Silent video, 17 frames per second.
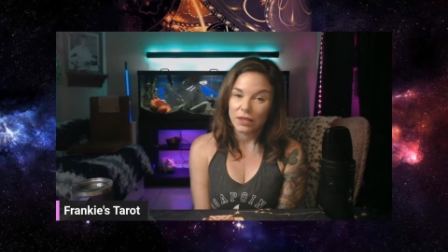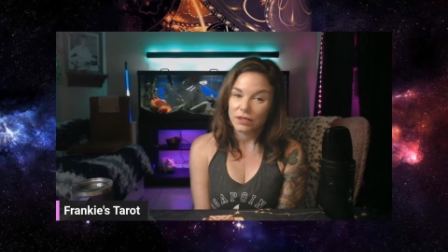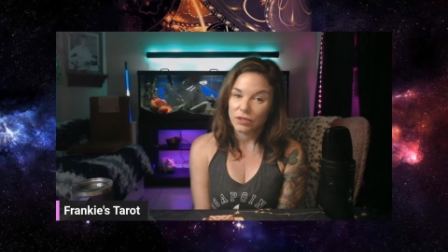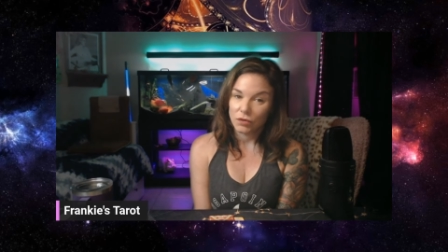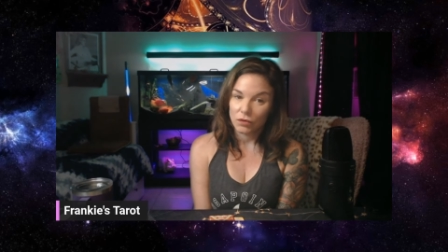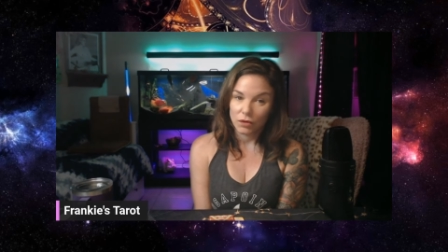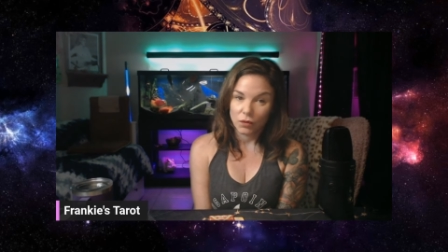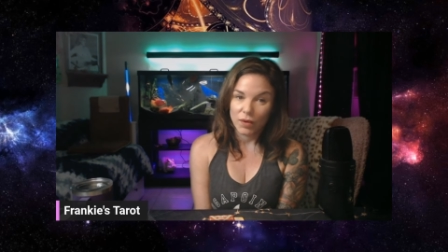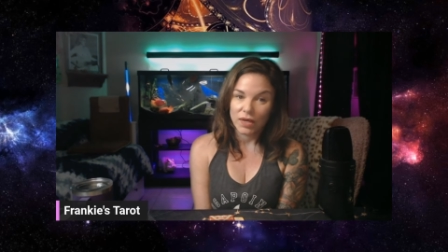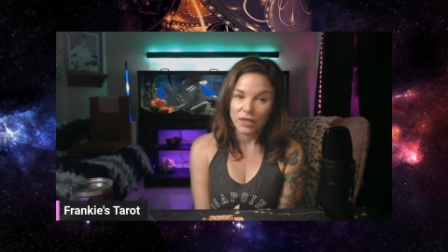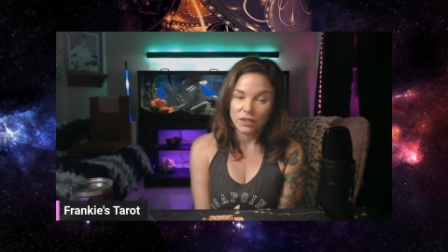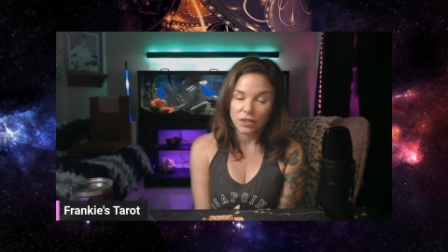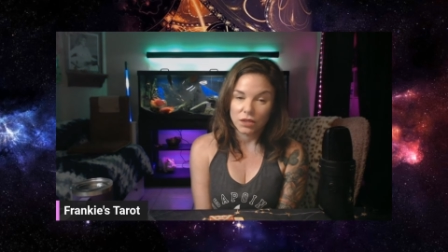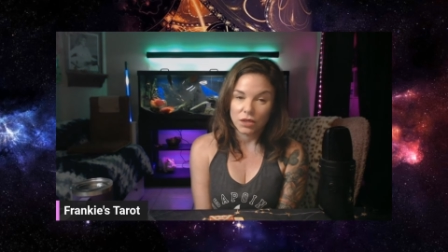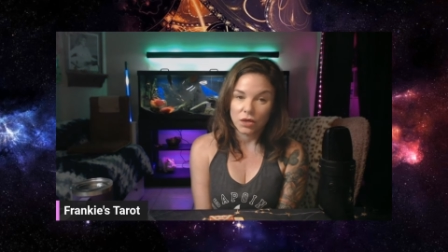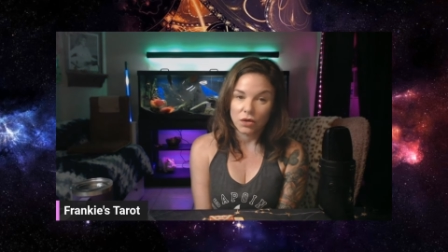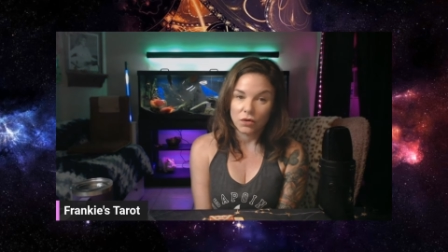That's the only way
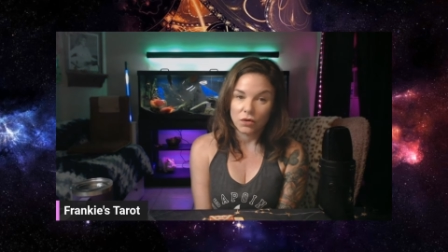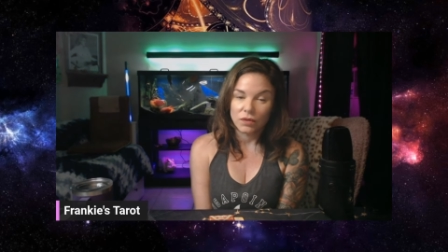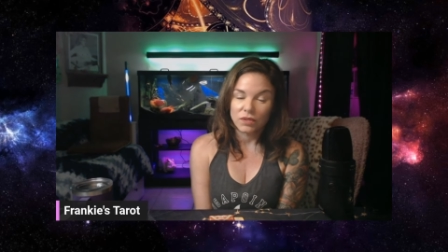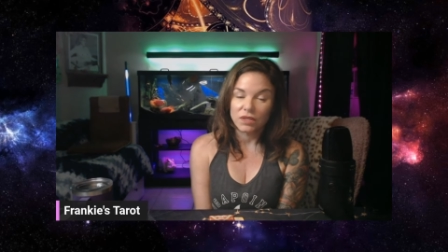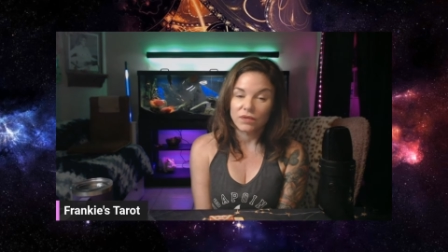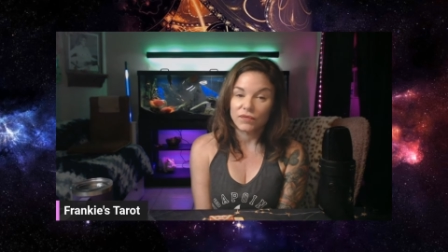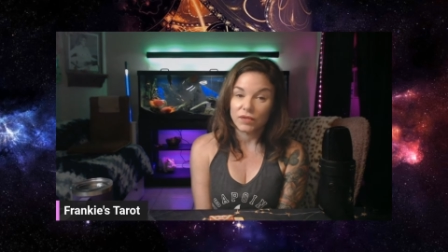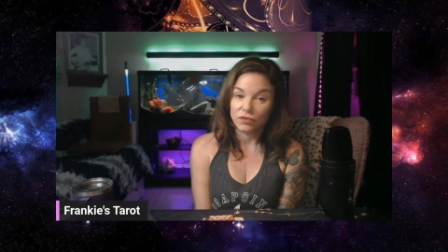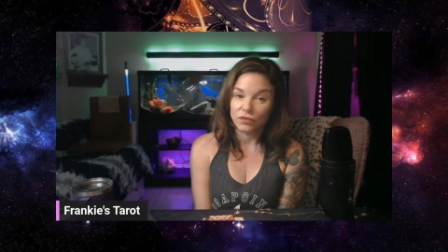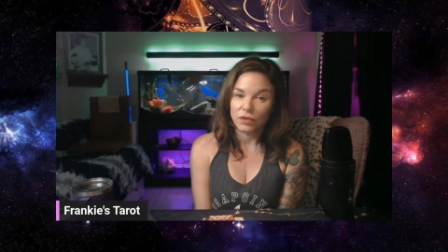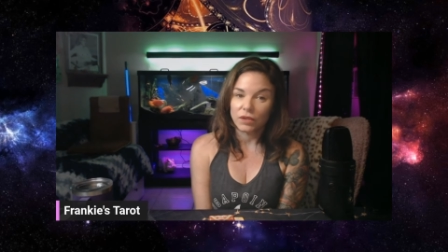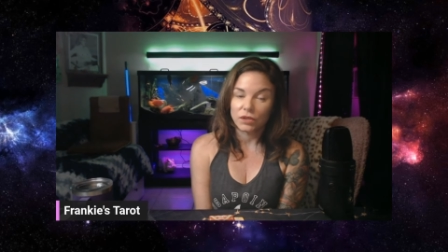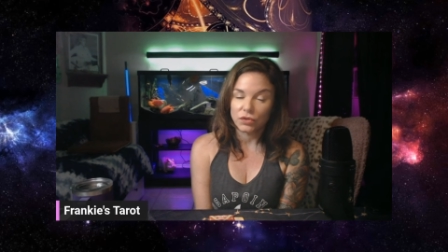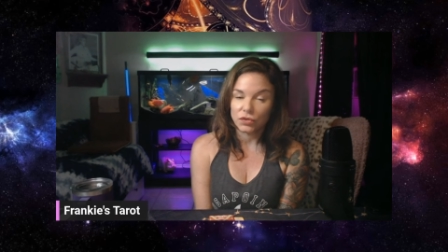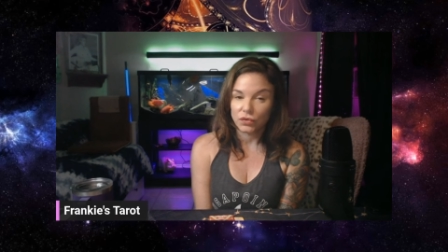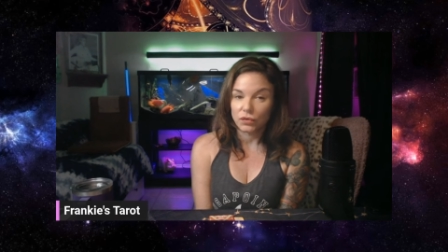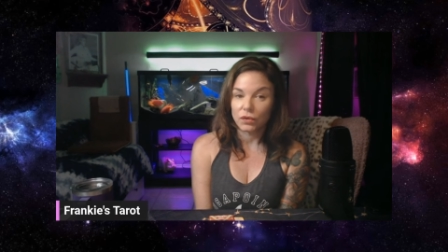it's a no, is if it's
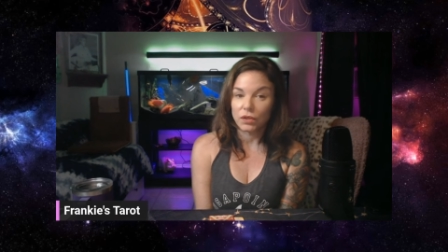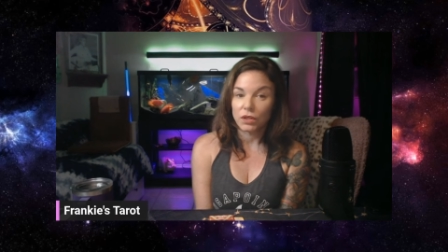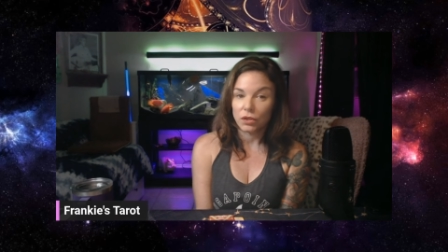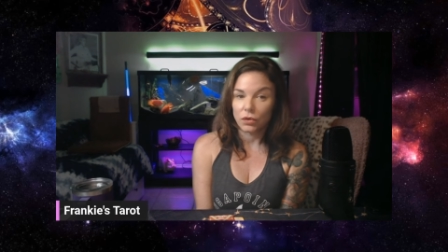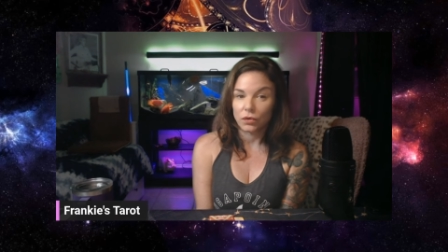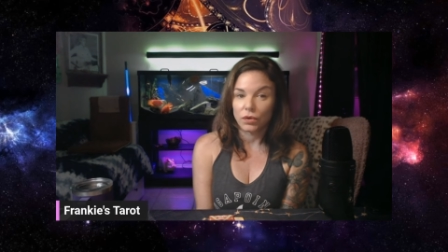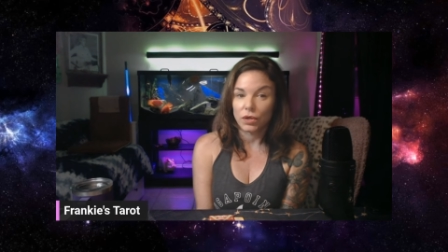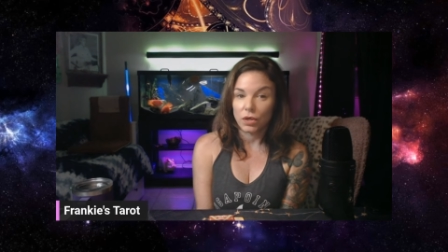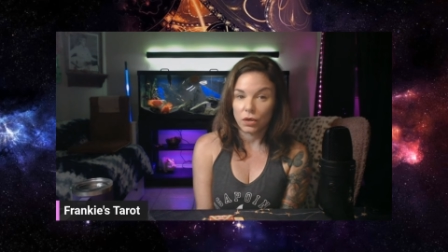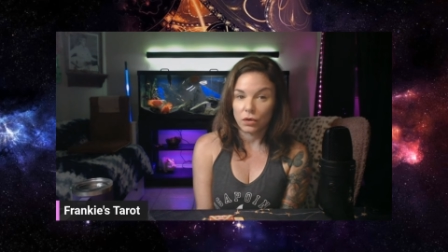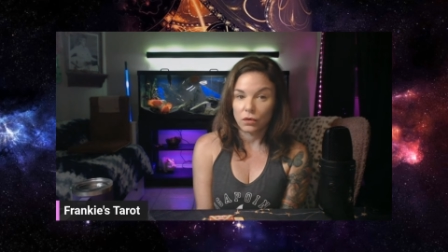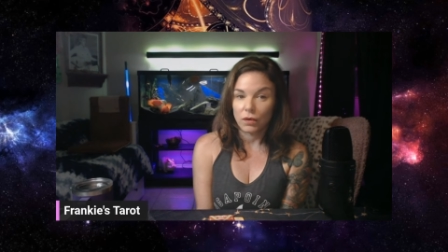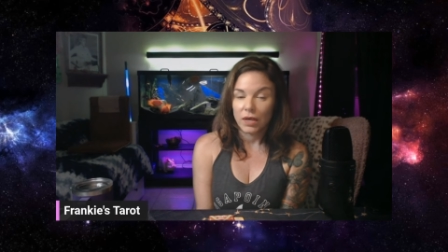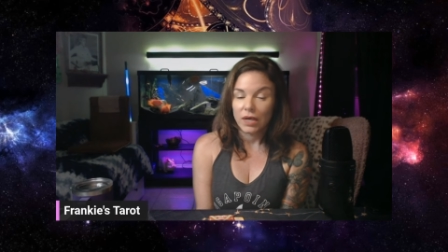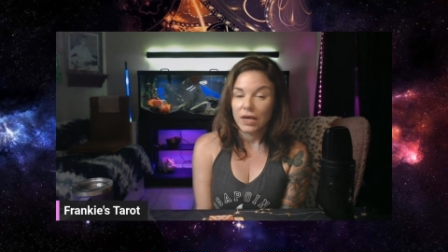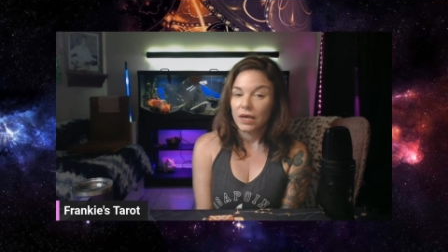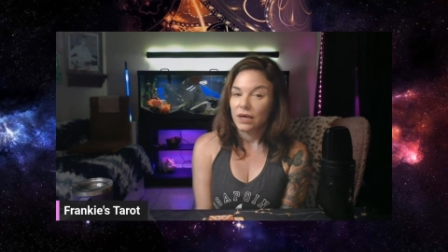really truly your no.